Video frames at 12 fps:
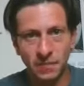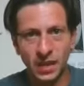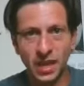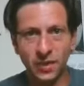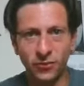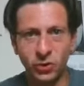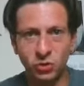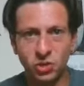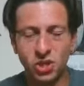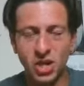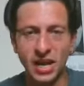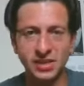if you
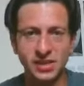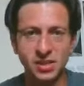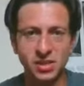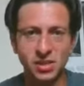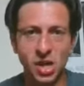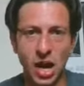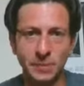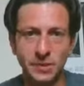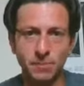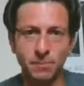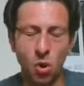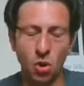just stopped
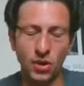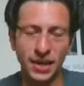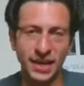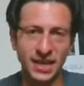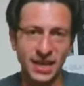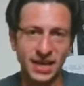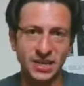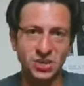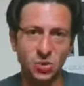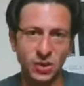pouring it into